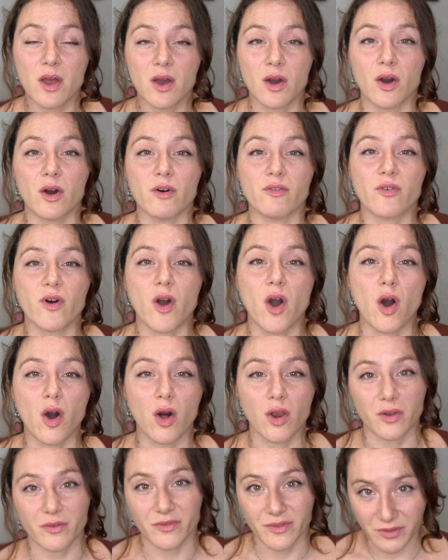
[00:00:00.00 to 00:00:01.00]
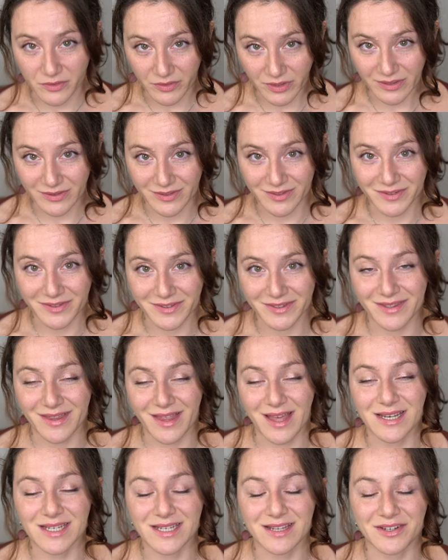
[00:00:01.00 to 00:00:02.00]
of all of the reasons that